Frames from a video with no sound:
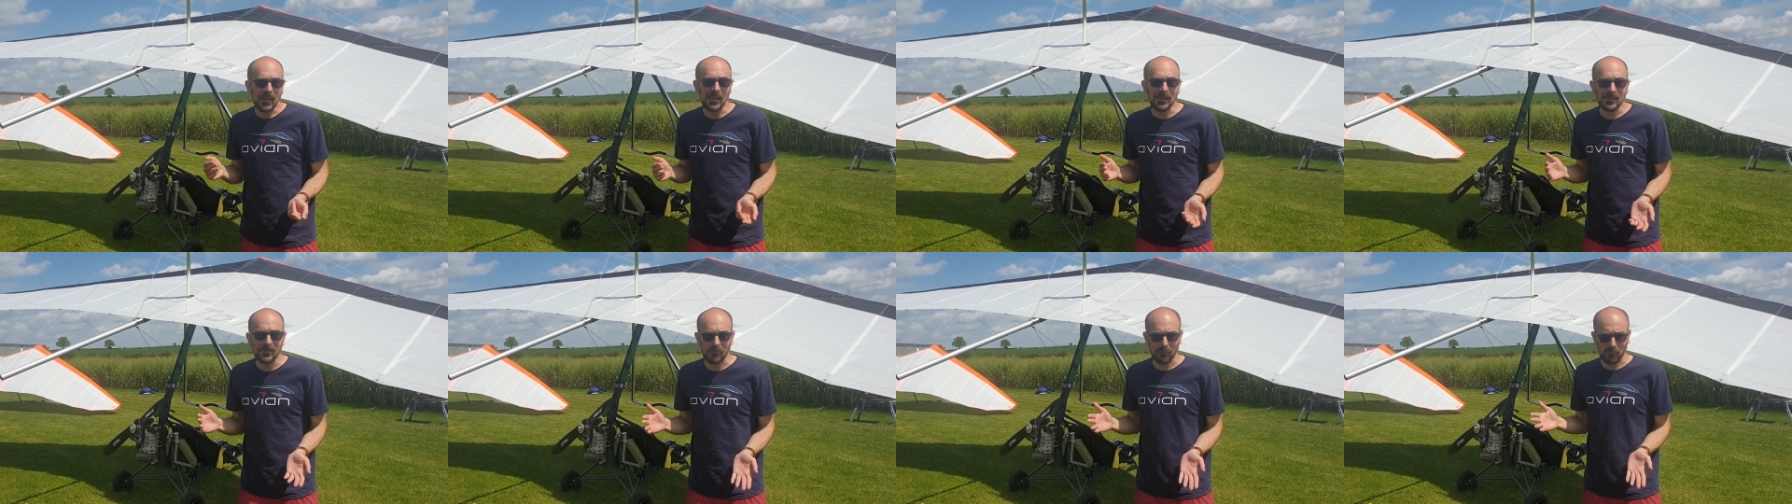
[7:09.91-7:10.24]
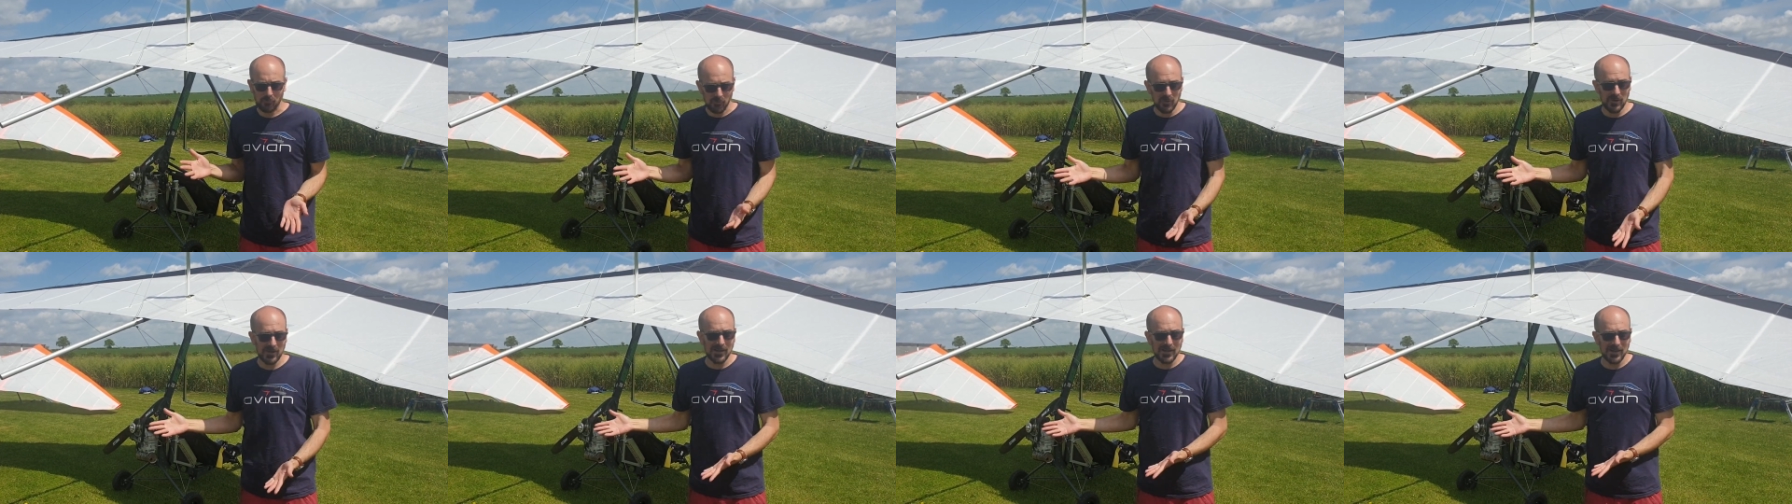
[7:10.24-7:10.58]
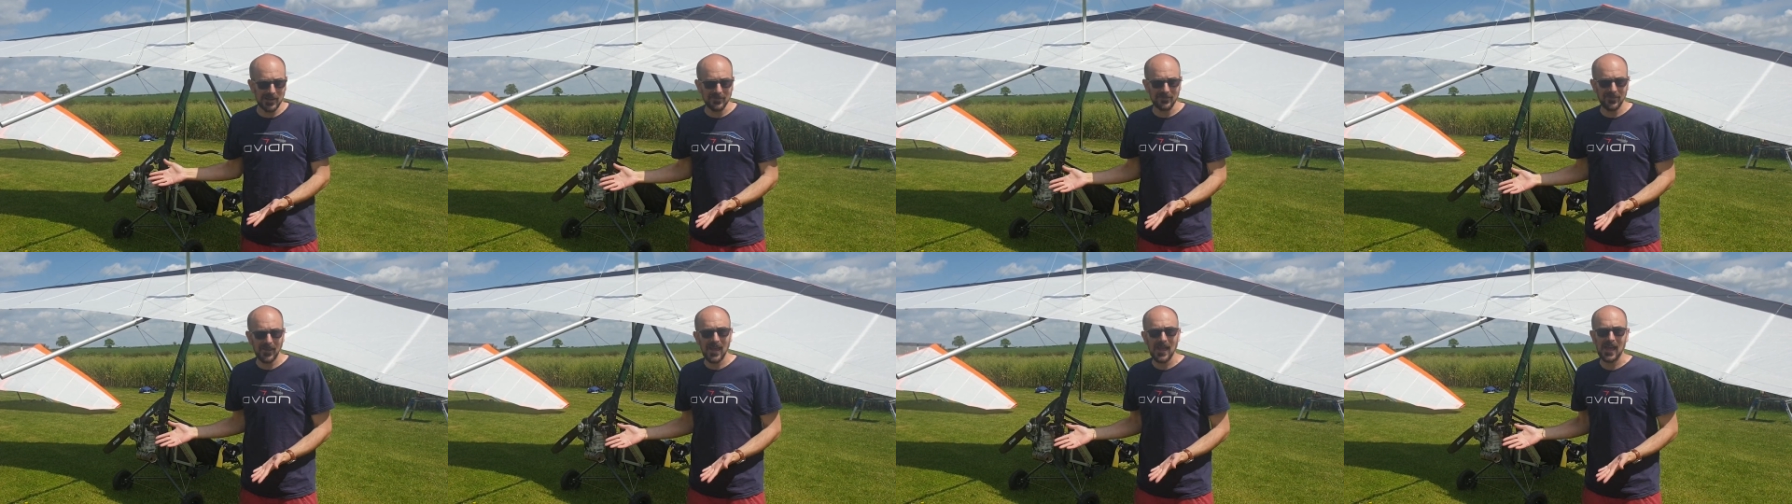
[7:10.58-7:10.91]
isn't
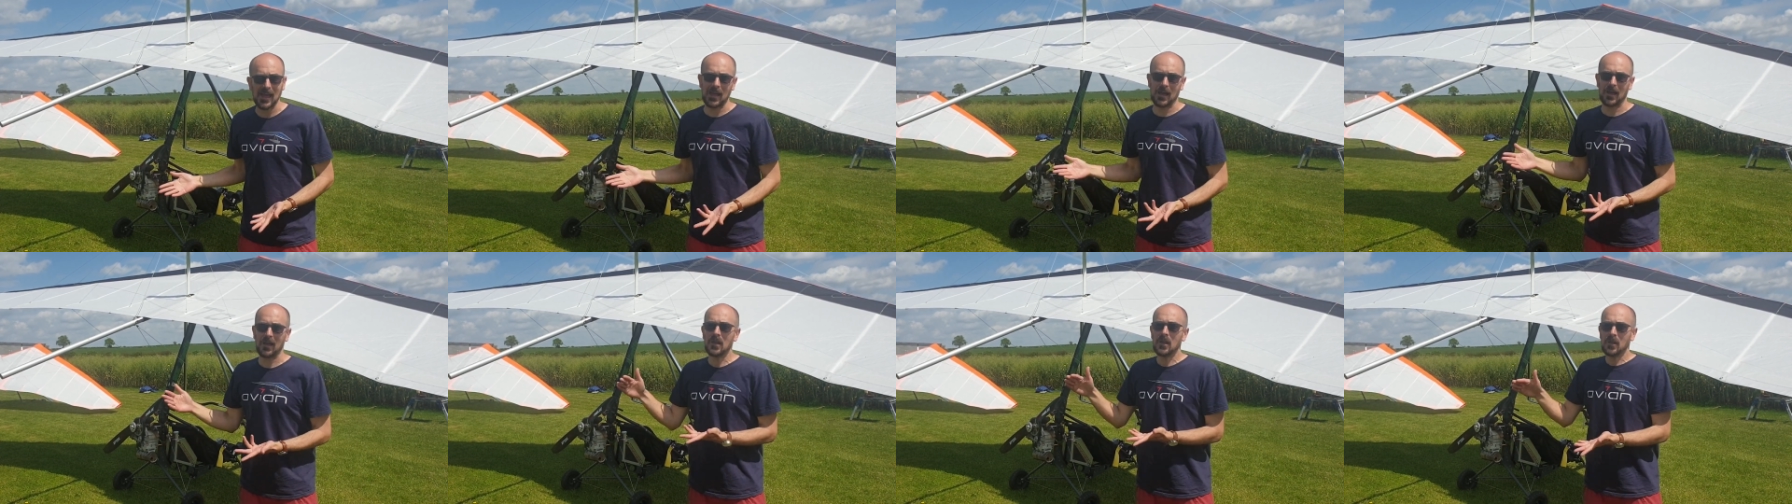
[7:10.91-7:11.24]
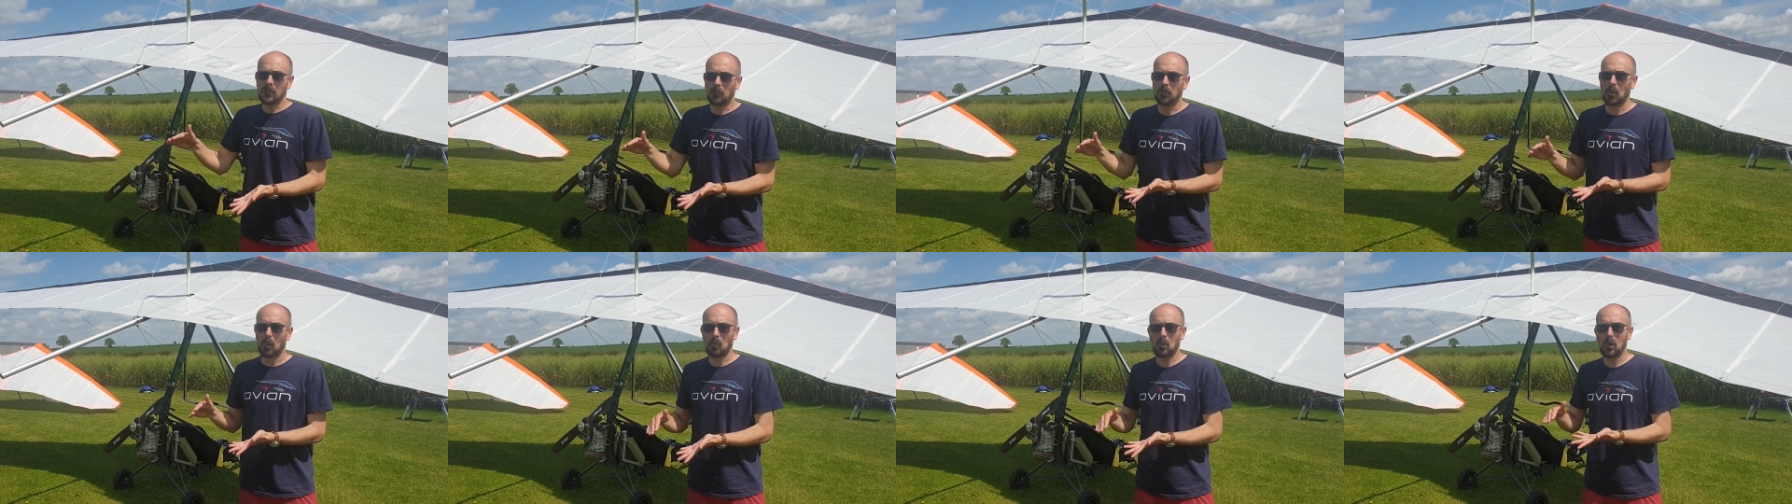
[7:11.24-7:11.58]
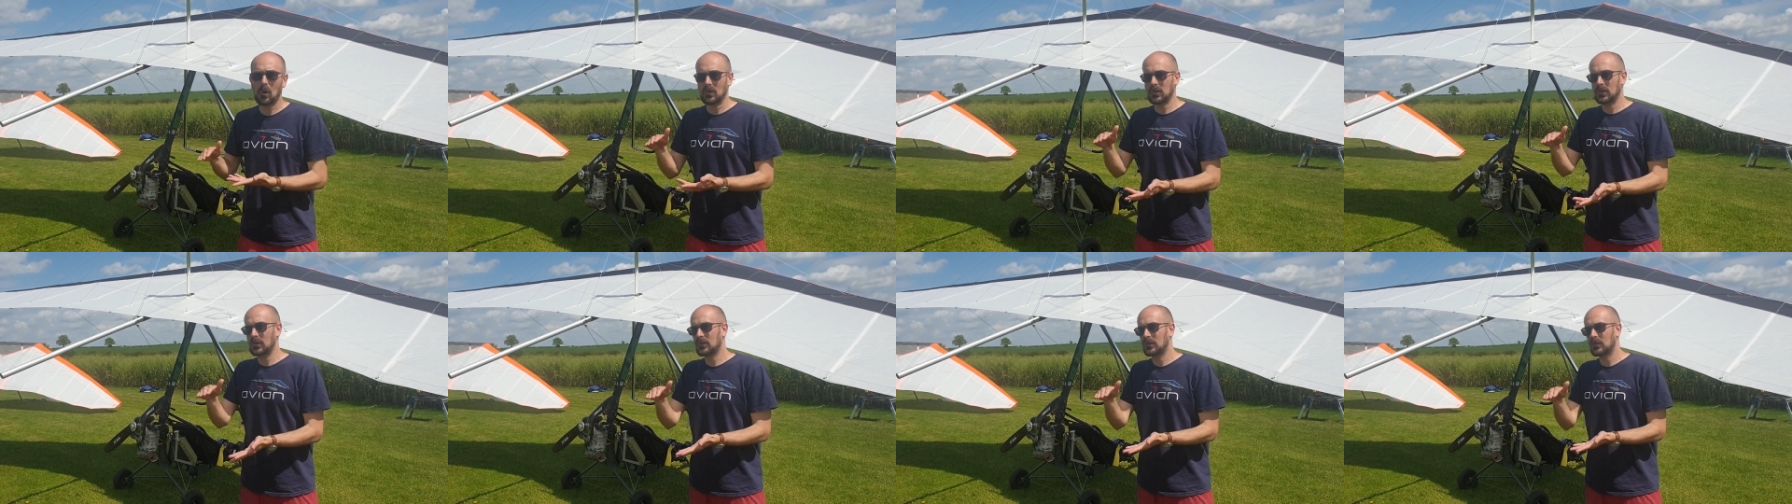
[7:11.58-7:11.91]
really there, but
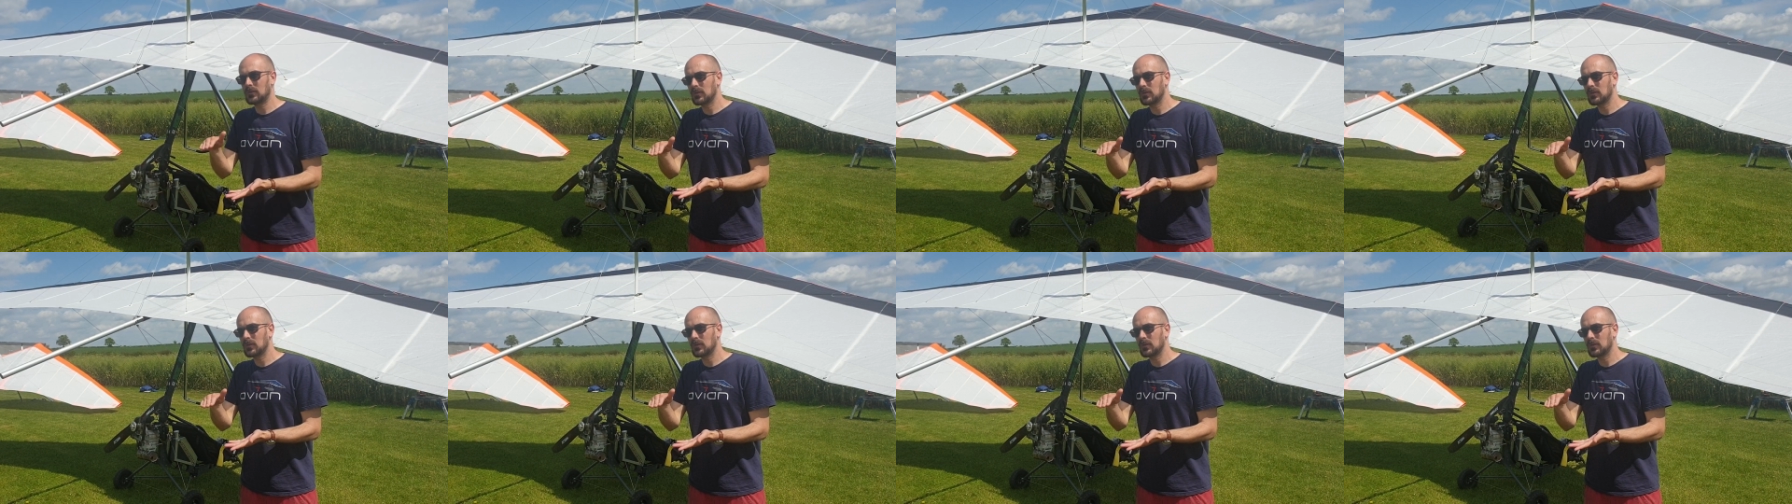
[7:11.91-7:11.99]
what